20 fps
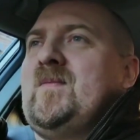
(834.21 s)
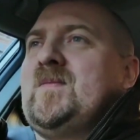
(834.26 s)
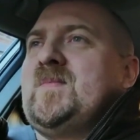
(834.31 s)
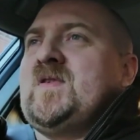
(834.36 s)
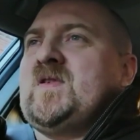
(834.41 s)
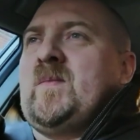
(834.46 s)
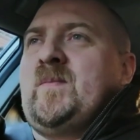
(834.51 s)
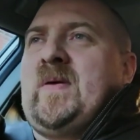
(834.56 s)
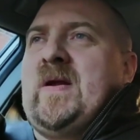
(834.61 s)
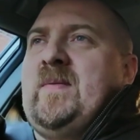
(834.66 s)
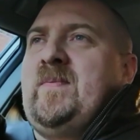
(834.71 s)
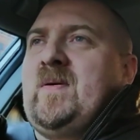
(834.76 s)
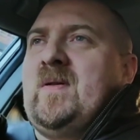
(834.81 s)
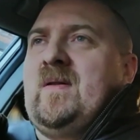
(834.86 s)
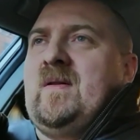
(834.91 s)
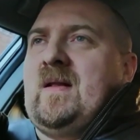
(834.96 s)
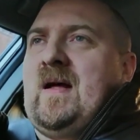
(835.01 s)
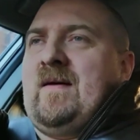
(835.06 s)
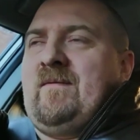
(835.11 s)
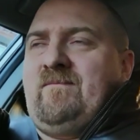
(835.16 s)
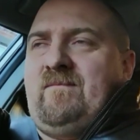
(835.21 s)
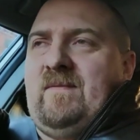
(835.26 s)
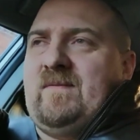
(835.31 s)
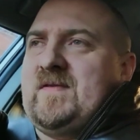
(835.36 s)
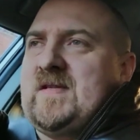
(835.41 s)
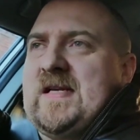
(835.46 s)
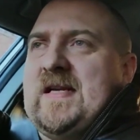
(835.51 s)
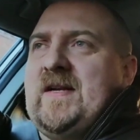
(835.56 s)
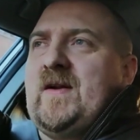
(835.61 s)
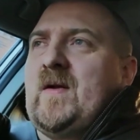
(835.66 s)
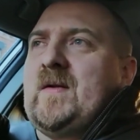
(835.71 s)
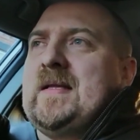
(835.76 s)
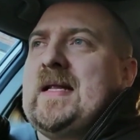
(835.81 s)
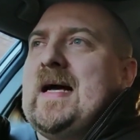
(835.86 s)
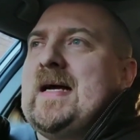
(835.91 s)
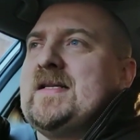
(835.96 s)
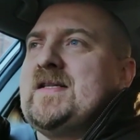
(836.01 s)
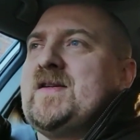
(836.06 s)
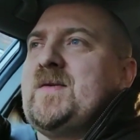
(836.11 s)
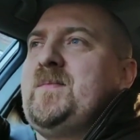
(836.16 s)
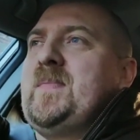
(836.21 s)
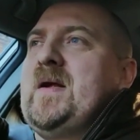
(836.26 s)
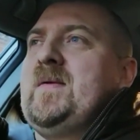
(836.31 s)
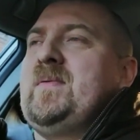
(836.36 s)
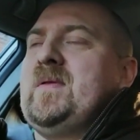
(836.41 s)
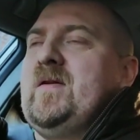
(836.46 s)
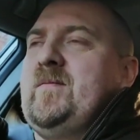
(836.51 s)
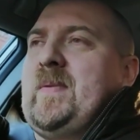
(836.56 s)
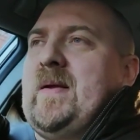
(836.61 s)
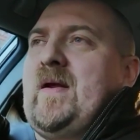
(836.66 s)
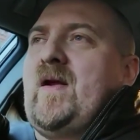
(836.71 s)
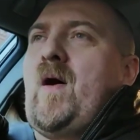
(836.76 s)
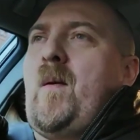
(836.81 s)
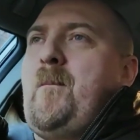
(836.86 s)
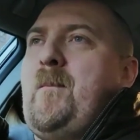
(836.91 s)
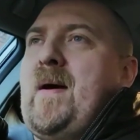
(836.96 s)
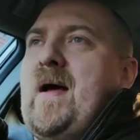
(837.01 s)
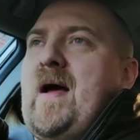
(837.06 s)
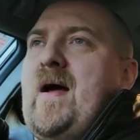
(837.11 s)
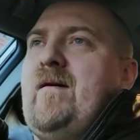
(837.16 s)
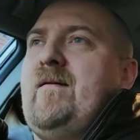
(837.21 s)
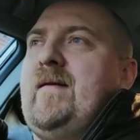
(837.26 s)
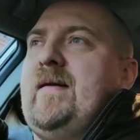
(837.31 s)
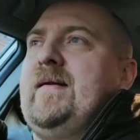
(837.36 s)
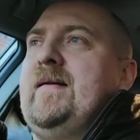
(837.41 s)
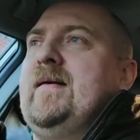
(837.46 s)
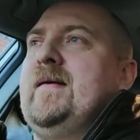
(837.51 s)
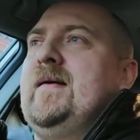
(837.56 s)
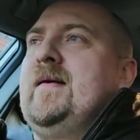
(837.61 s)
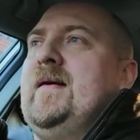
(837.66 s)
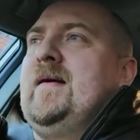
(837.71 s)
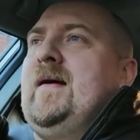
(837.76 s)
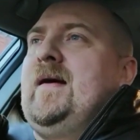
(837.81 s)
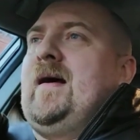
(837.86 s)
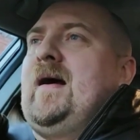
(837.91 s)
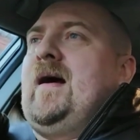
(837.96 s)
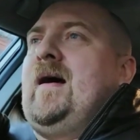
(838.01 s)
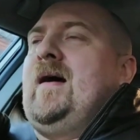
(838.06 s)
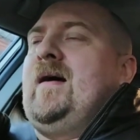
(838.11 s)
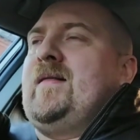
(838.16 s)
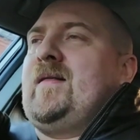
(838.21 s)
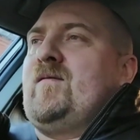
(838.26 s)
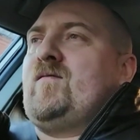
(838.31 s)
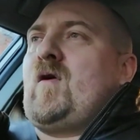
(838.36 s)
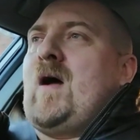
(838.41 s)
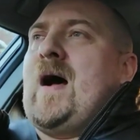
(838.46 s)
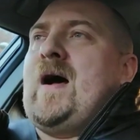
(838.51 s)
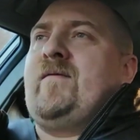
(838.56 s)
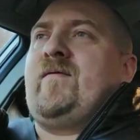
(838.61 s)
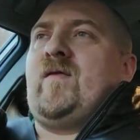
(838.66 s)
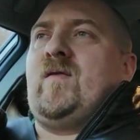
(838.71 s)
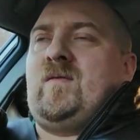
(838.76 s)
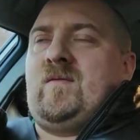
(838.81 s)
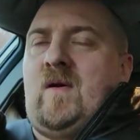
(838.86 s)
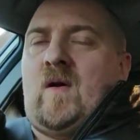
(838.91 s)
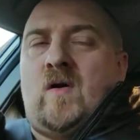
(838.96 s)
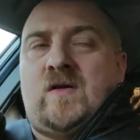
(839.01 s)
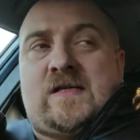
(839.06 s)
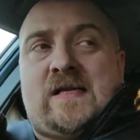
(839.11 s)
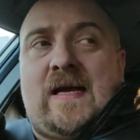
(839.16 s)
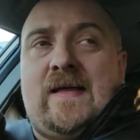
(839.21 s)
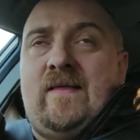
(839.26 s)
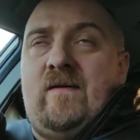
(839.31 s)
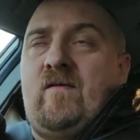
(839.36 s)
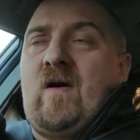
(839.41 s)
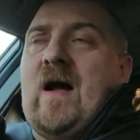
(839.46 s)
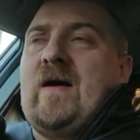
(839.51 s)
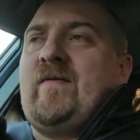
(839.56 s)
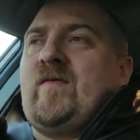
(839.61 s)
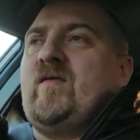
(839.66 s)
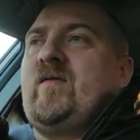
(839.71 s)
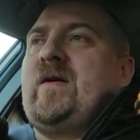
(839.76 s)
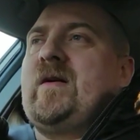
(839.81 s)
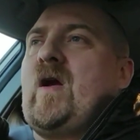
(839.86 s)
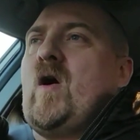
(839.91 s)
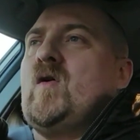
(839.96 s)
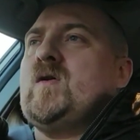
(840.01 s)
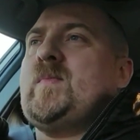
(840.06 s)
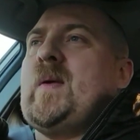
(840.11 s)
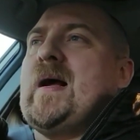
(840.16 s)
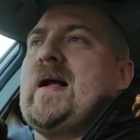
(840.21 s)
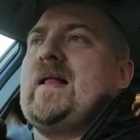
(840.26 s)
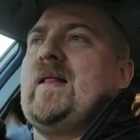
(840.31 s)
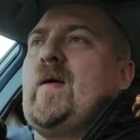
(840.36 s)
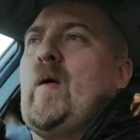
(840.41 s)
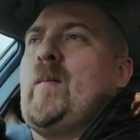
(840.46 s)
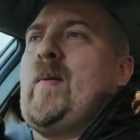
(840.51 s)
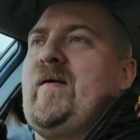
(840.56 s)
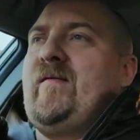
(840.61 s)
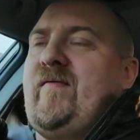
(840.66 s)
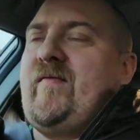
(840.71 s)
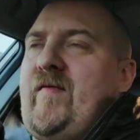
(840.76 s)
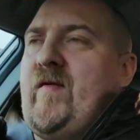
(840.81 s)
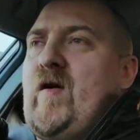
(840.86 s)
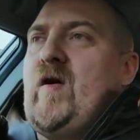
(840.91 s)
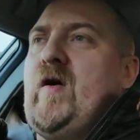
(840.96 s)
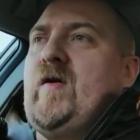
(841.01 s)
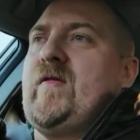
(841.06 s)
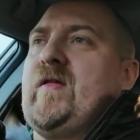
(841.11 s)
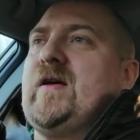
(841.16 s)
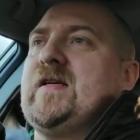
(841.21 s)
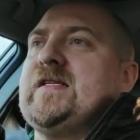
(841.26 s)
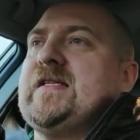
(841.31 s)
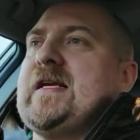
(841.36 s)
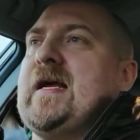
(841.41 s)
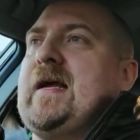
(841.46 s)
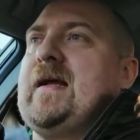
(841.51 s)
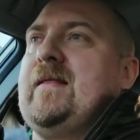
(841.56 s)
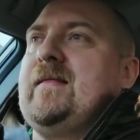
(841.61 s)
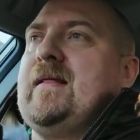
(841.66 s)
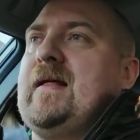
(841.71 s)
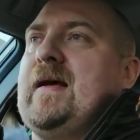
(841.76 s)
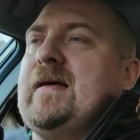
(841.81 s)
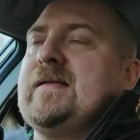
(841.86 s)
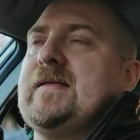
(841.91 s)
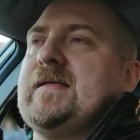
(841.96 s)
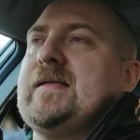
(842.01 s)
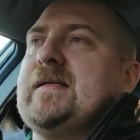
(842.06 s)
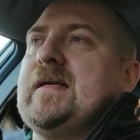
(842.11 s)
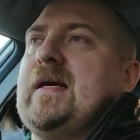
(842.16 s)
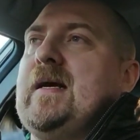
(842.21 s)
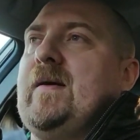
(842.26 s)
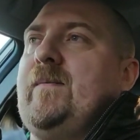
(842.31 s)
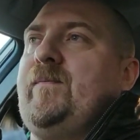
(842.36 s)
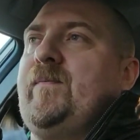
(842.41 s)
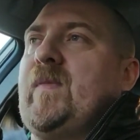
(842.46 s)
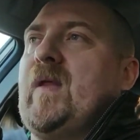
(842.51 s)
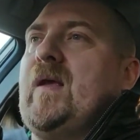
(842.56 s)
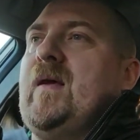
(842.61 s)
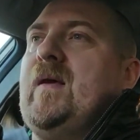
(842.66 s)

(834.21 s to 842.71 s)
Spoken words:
Some people I've seen online, some people have been comparing the rival, or saying the rivalry goes back a little bit further, saying that